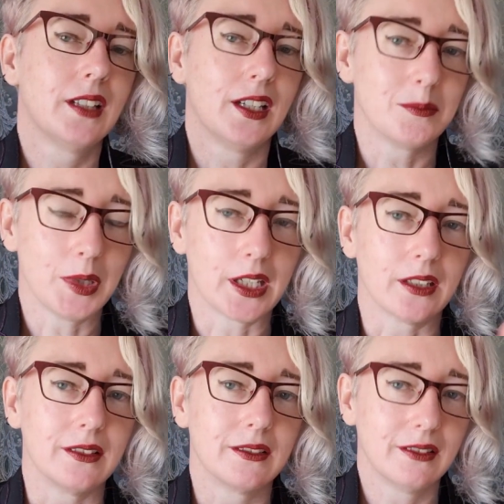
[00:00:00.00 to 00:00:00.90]
unpick
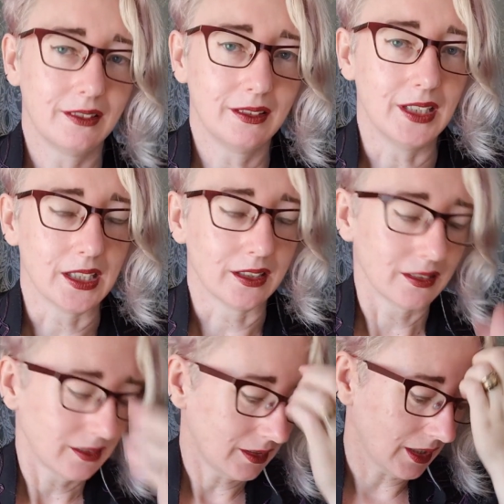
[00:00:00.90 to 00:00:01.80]
it,
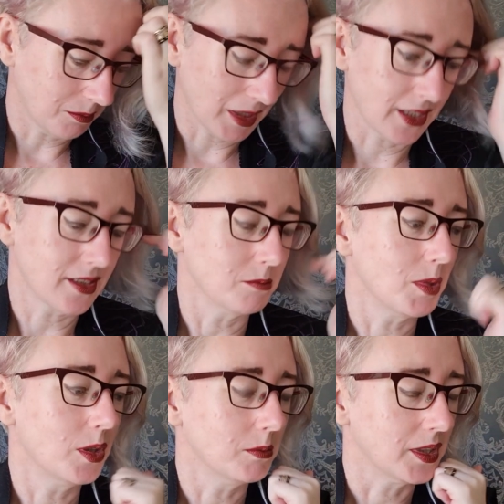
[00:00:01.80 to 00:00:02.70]
then make some
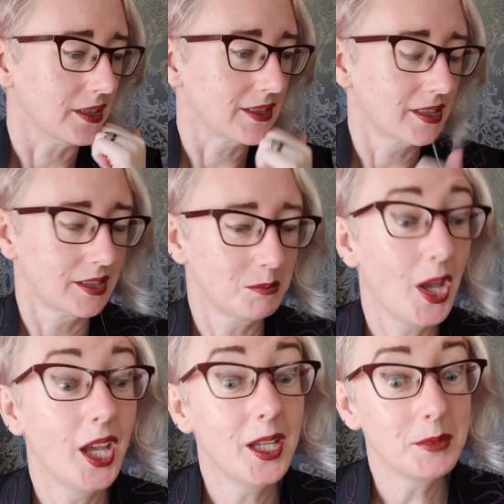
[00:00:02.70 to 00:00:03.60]
permanent
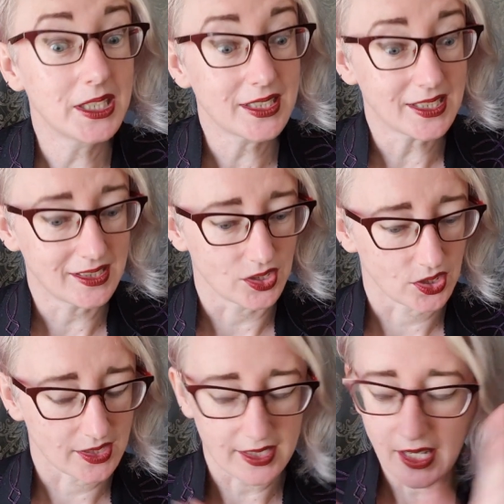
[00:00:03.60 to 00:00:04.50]

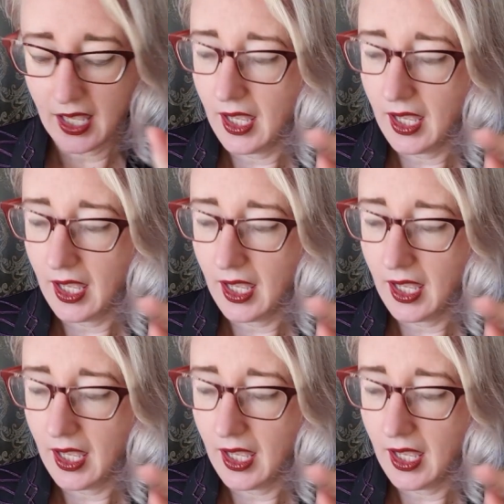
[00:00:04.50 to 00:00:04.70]
decisions.